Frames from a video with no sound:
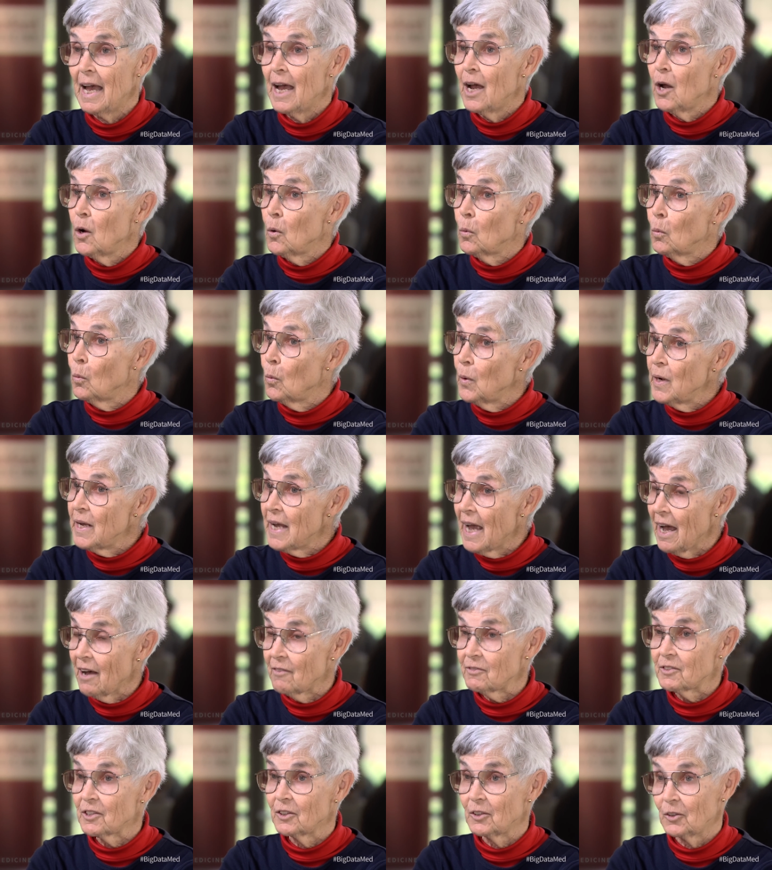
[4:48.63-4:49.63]
Wow. We
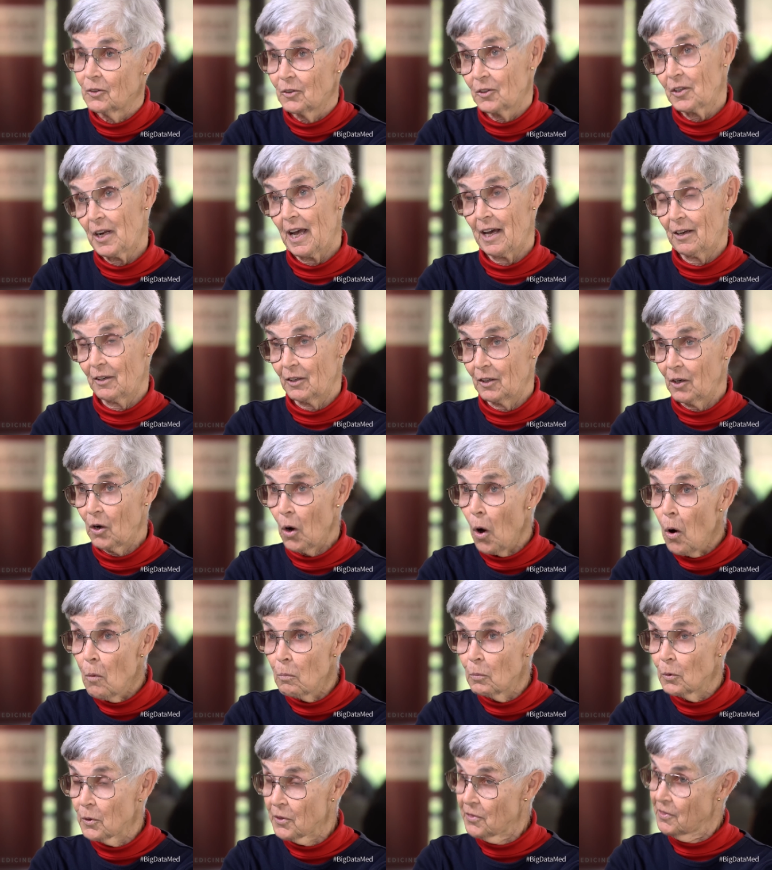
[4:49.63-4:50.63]
have to learn how to
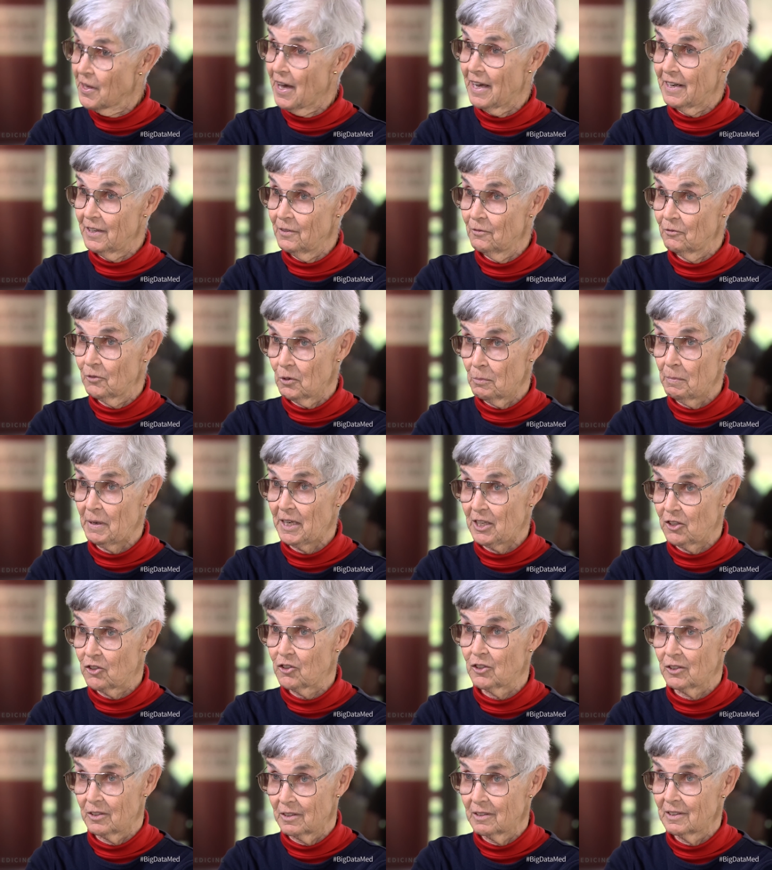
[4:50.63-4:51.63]
cope with that
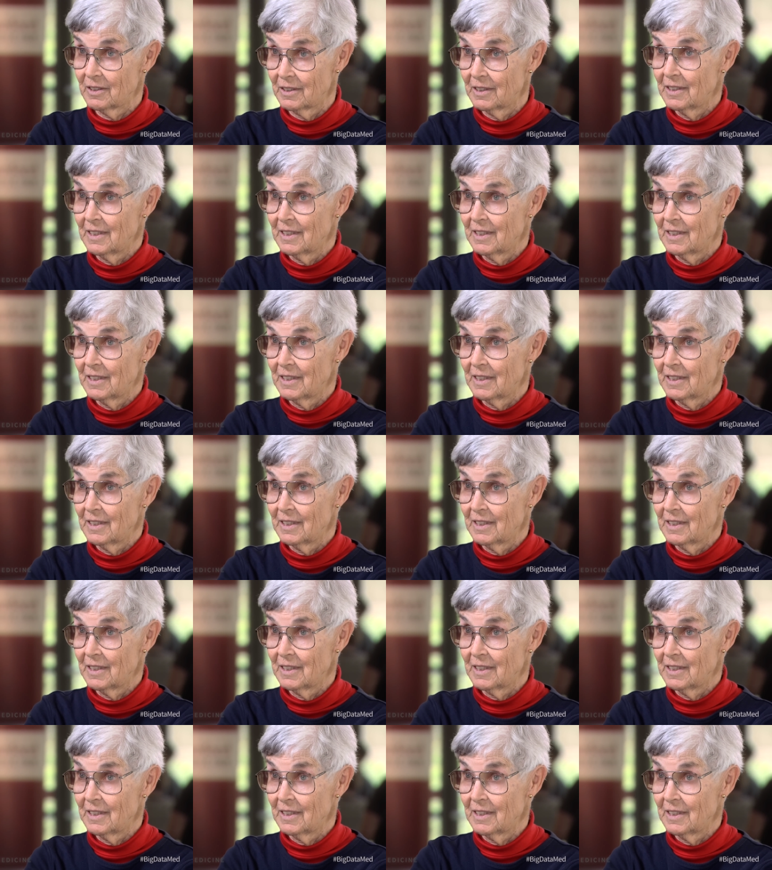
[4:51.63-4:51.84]
information